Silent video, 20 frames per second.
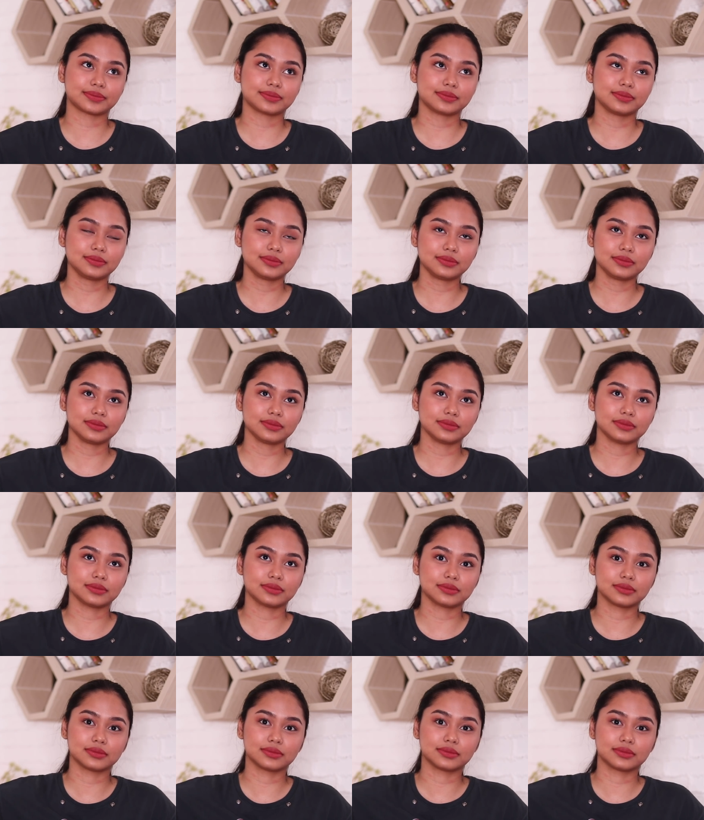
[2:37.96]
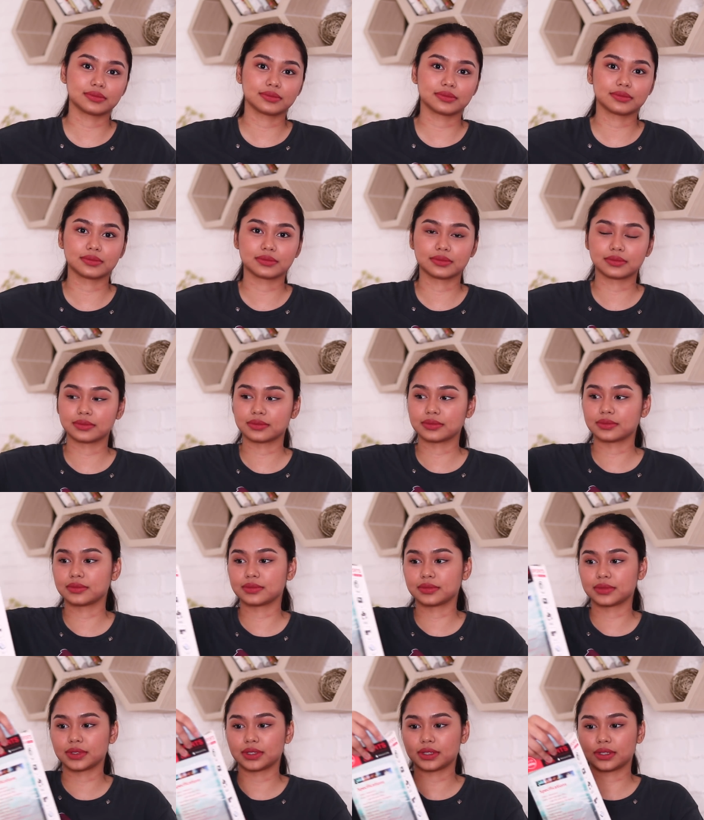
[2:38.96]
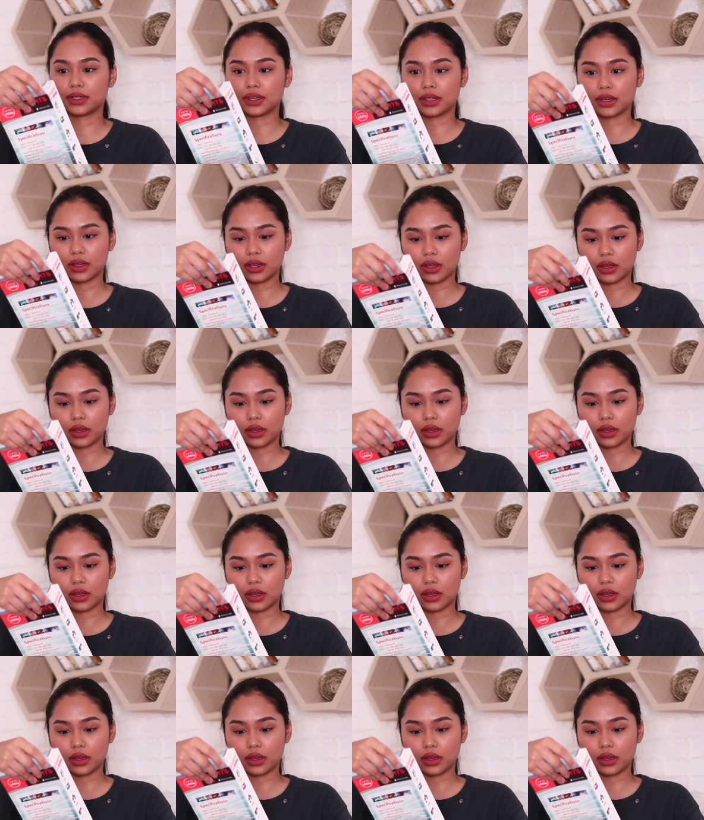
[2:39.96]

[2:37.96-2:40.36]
Nobody speaks.